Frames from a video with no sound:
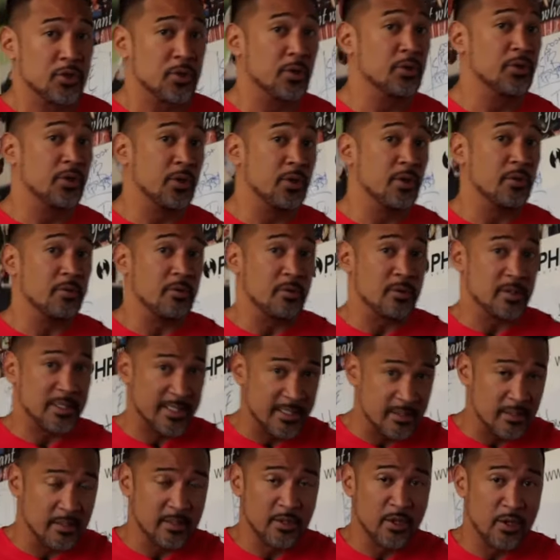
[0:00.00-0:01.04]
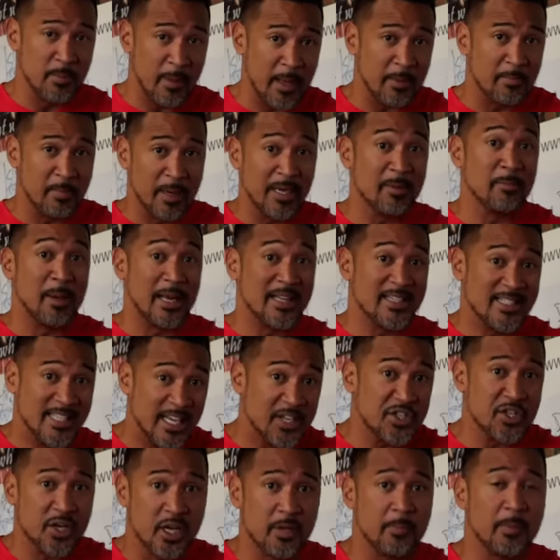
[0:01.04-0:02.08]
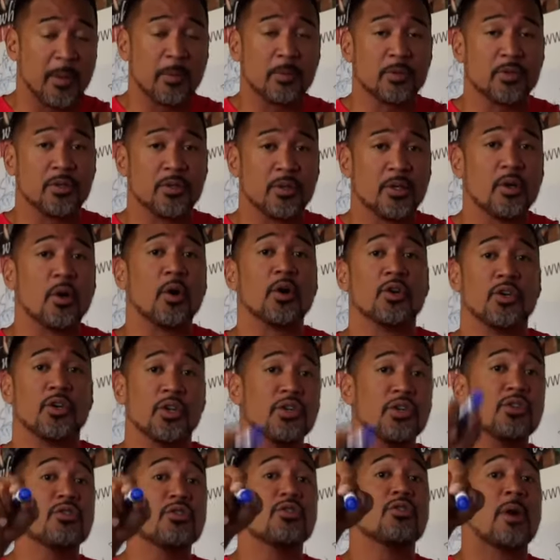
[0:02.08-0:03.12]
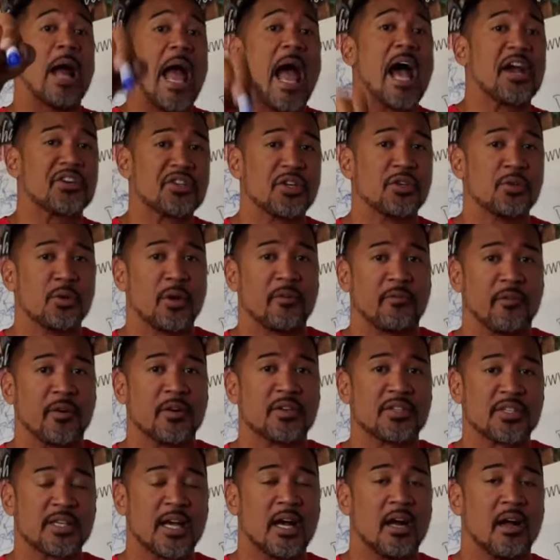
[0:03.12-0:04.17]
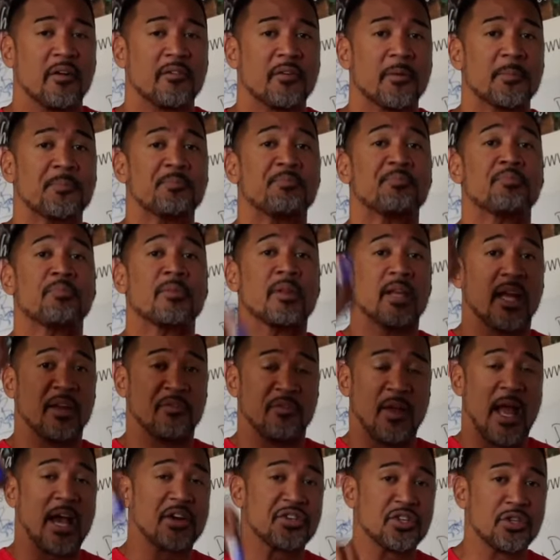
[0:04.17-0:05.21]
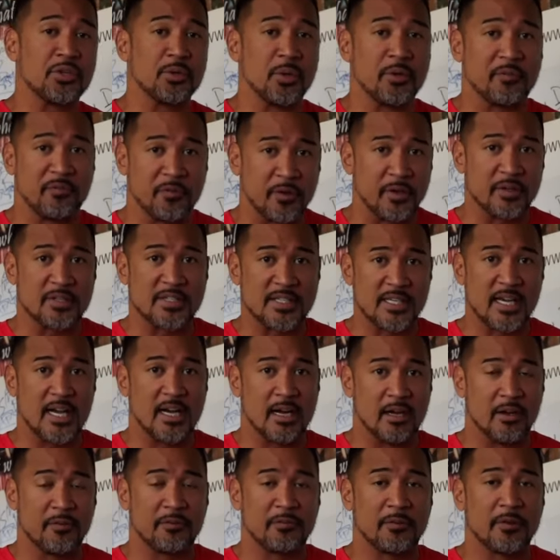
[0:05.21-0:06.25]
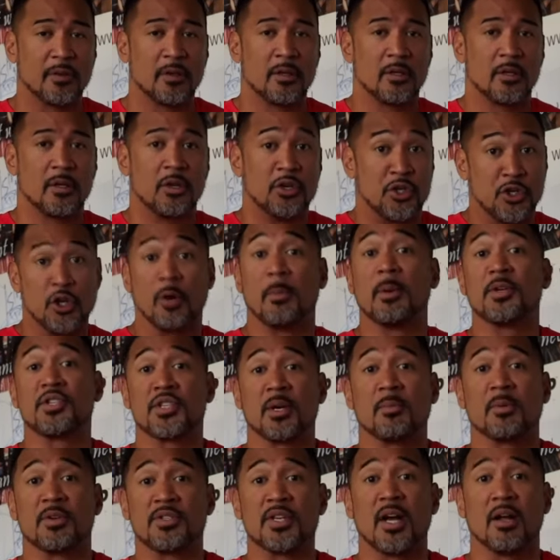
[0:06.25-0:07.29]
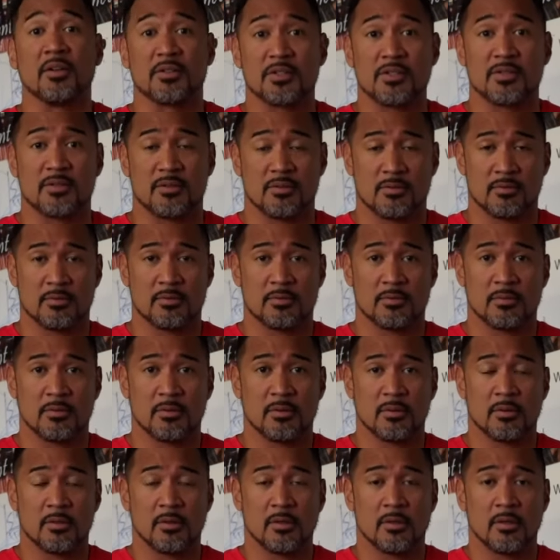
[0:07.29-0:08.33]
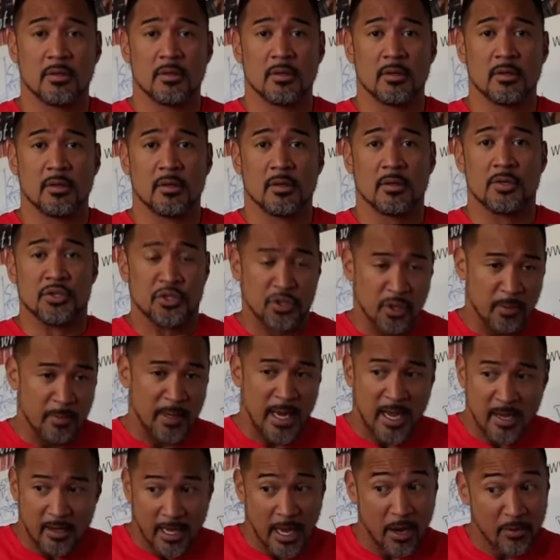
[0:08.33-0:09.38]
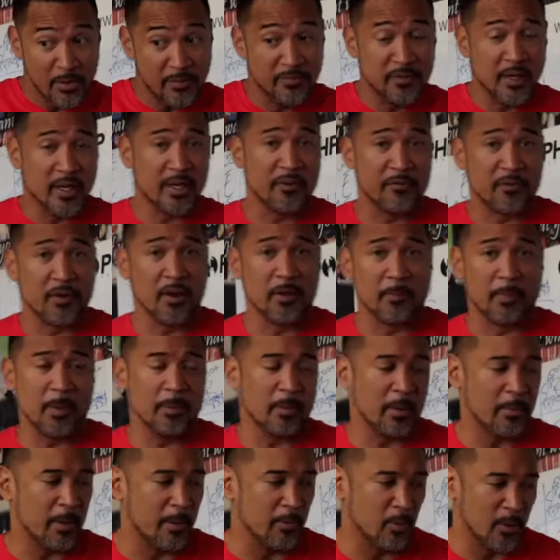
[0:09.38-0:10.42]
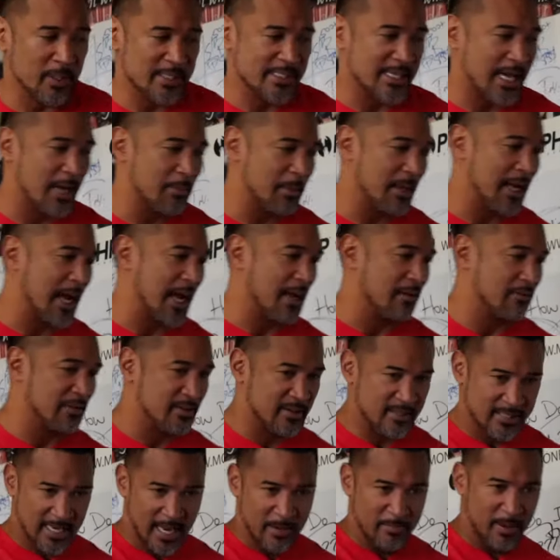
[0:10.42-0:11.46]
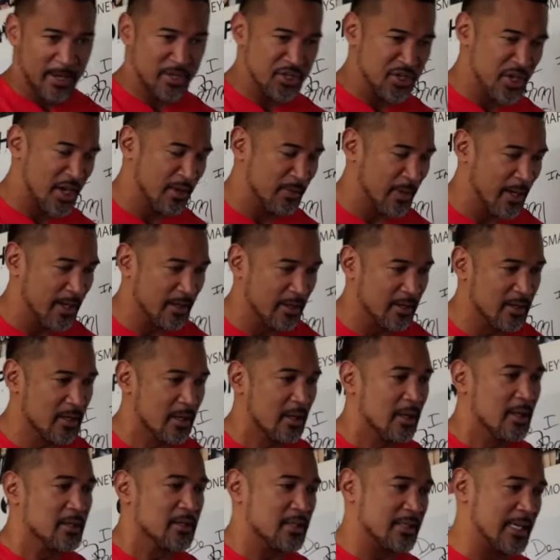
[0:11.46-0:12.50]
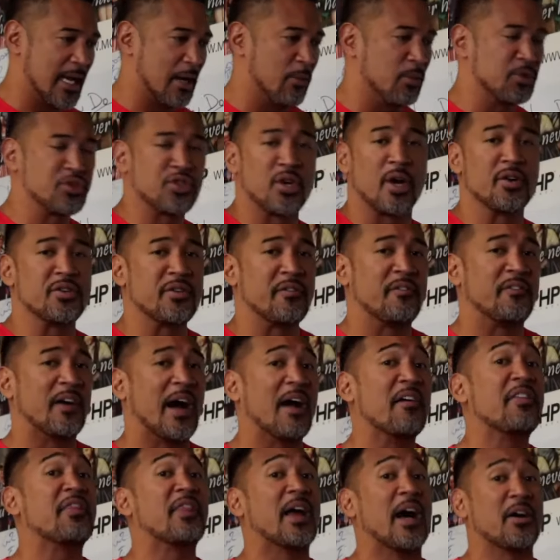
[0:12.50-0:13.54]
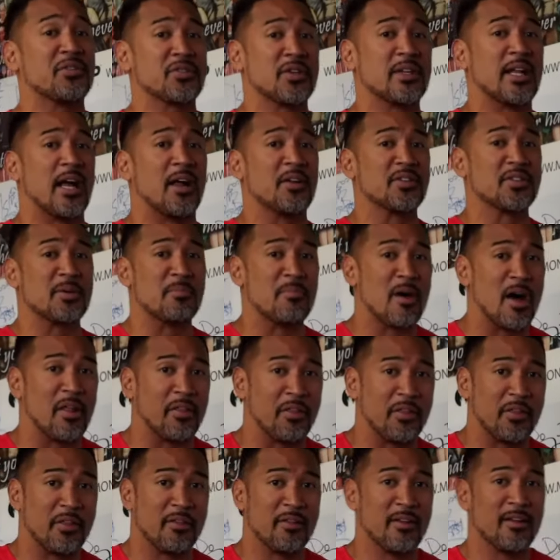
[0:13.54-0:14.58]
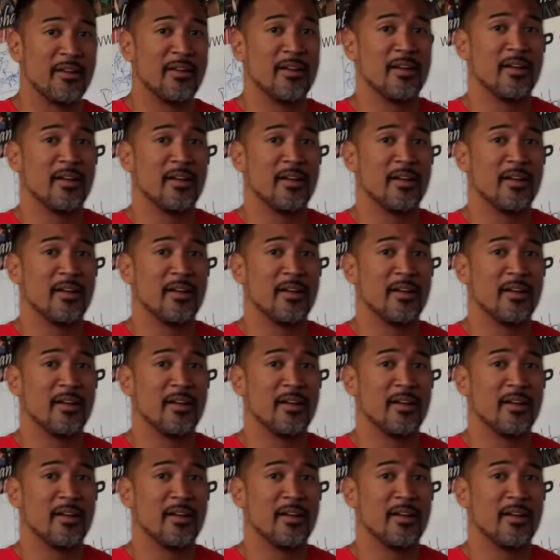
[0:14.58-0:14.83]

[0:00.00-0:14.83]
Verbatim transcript: So do you make money by teaching other people to do it, or do you actually do it for yourself? If you actually do it for yourself, show me some results. Show me how you've done it for other people. I remember one time a guy sat in my chair right here, says, yeah, we'll charge you $5,000 a month